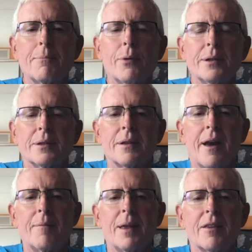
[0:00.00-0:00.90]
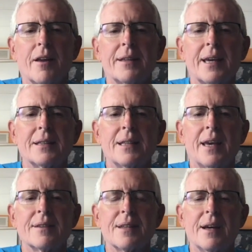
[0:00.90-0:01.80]
point in time, they thought they could
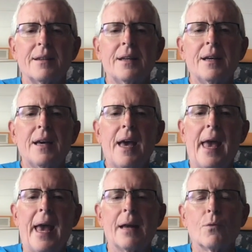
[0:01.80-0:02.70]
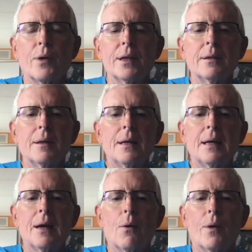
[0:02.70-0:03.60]
take us on and win.
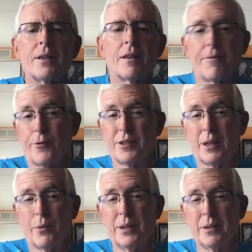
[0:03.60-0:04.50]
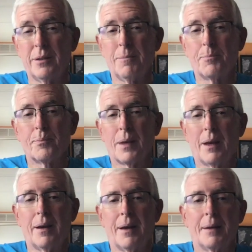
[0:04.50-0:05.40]
What's the first thing we do?
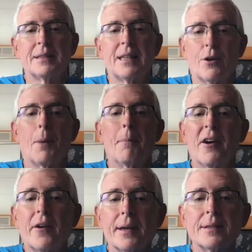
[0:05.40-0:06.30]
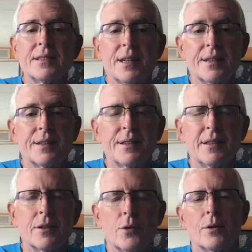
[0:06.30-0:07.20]
Took American citizens
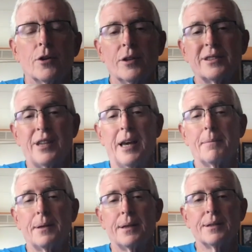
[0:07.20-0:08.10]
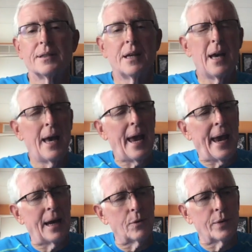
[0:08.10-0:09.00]
who looked Japanese,
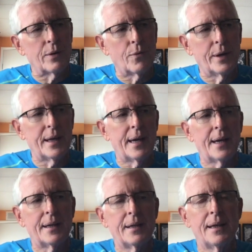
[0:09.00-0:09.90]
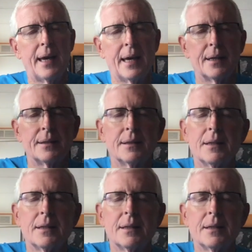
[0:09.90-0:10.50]
and we went ahead and